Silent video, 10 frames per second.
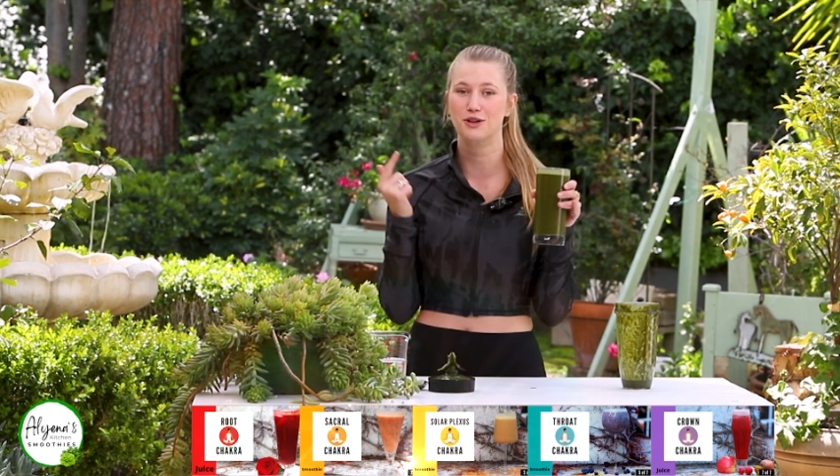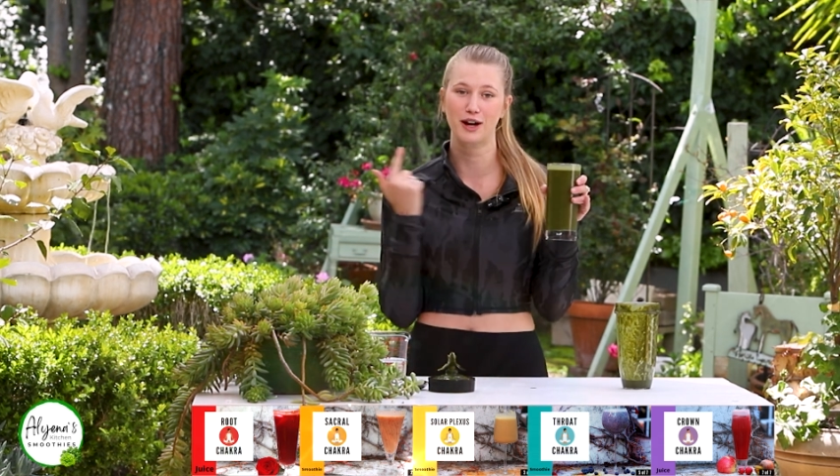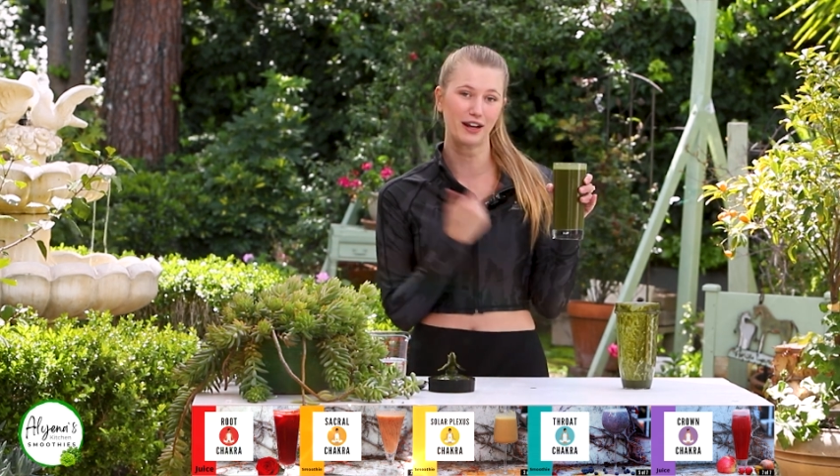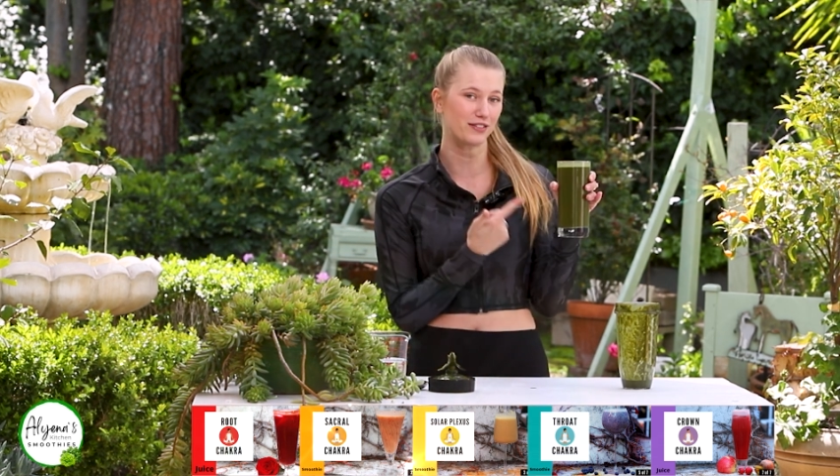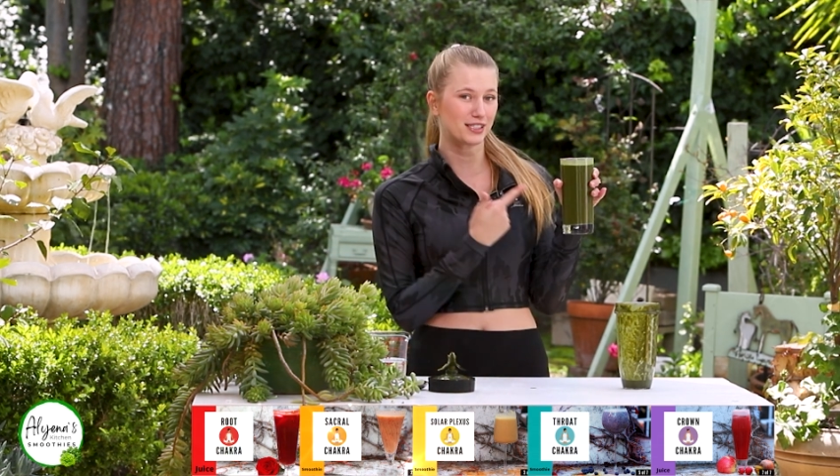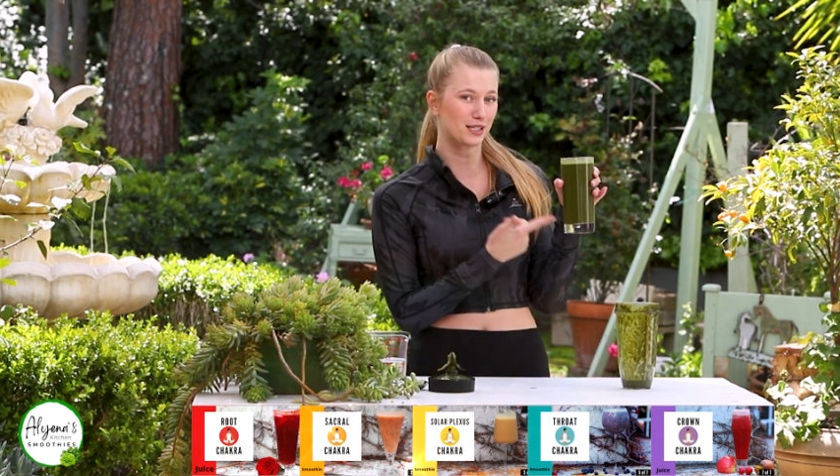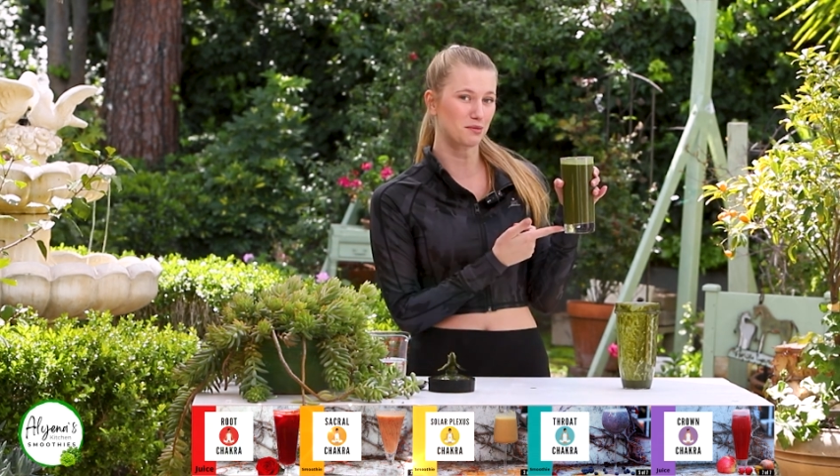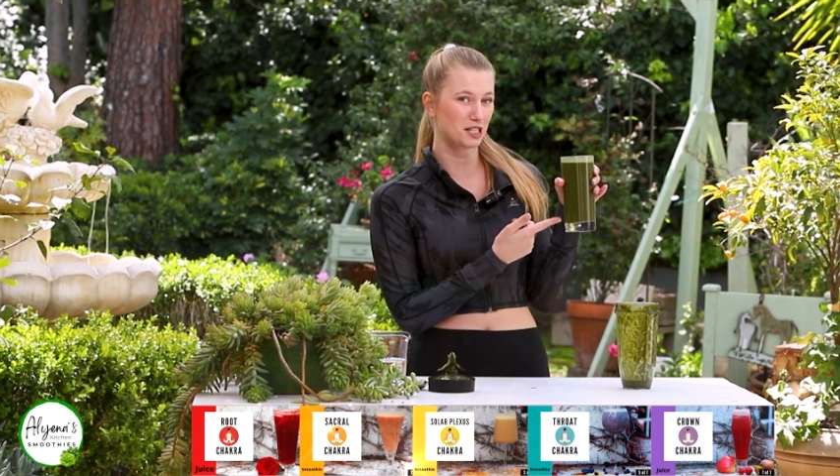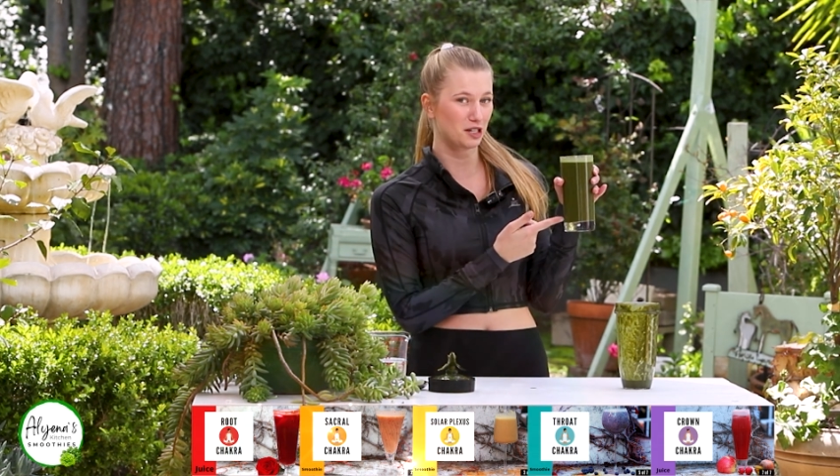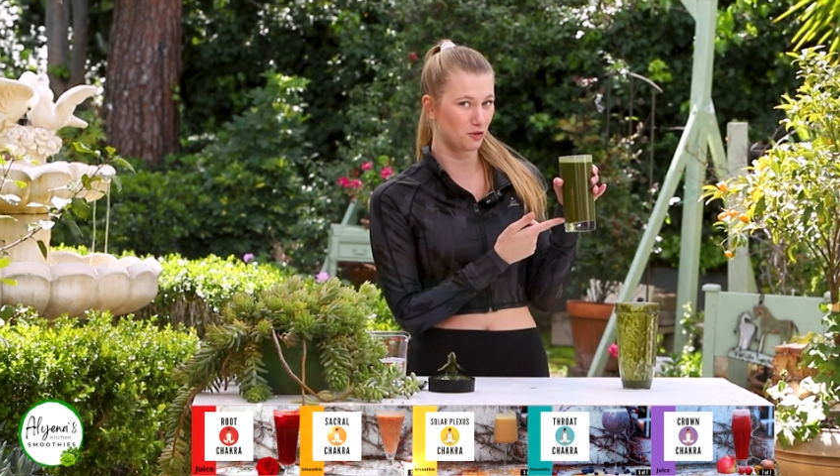craving
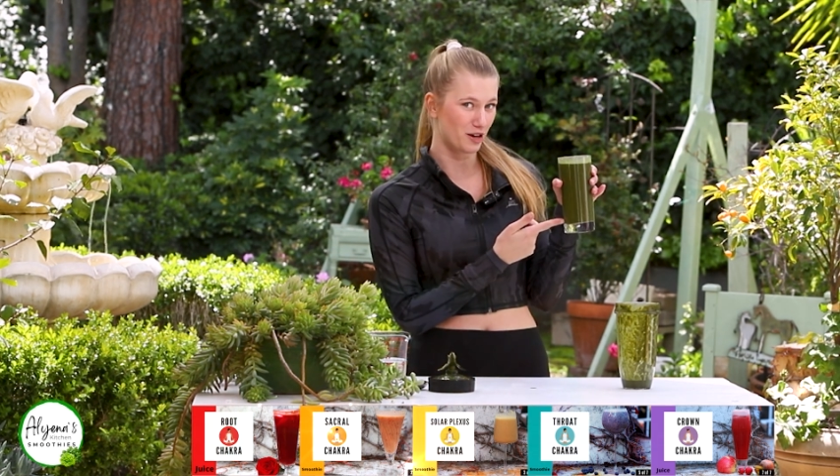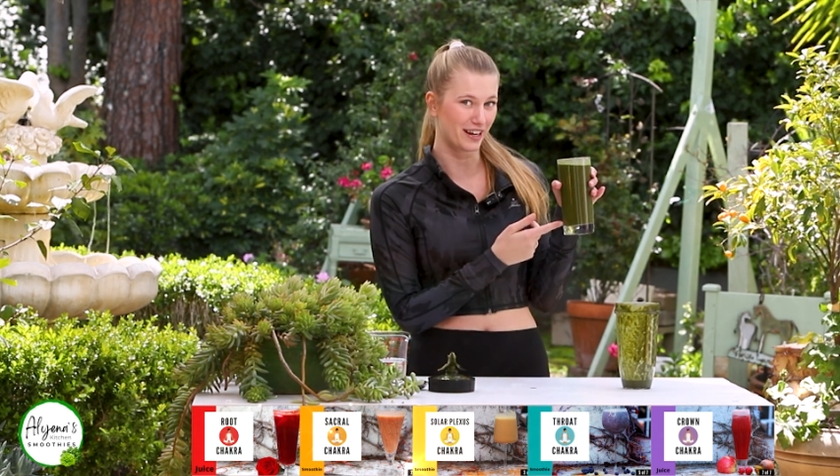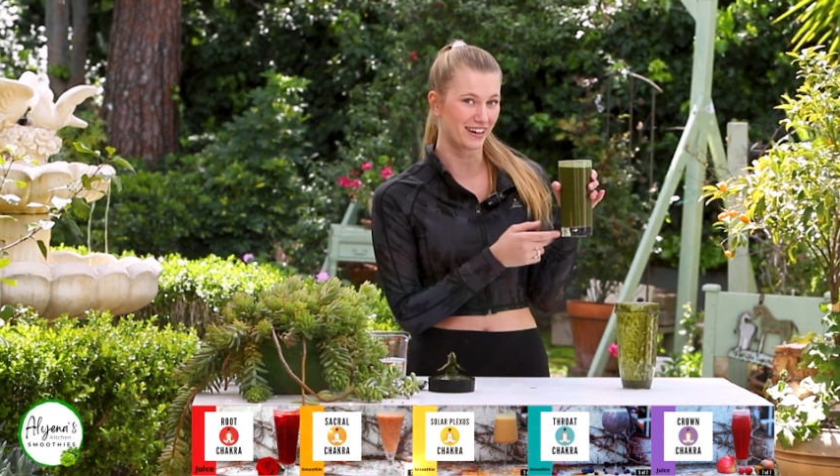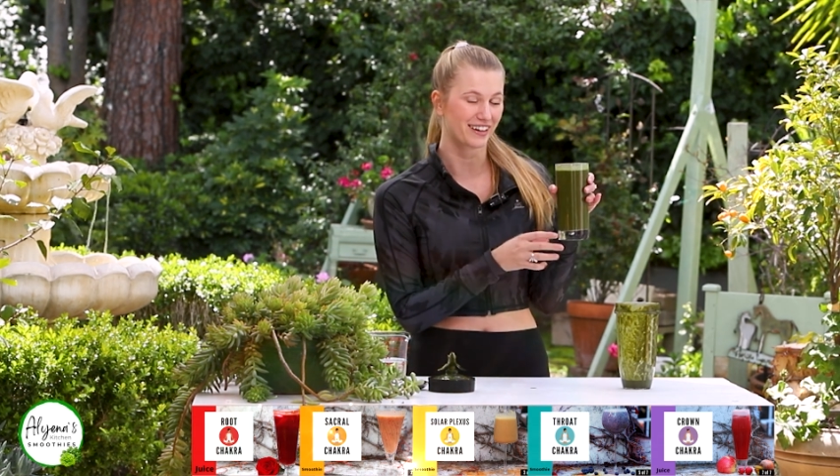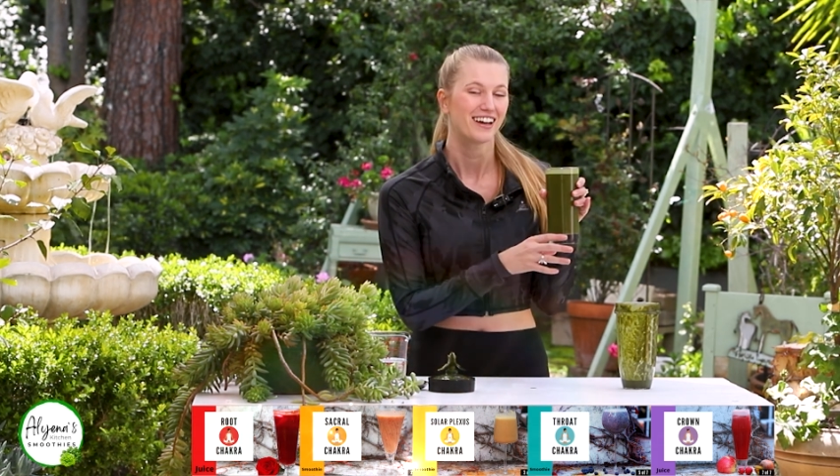something green,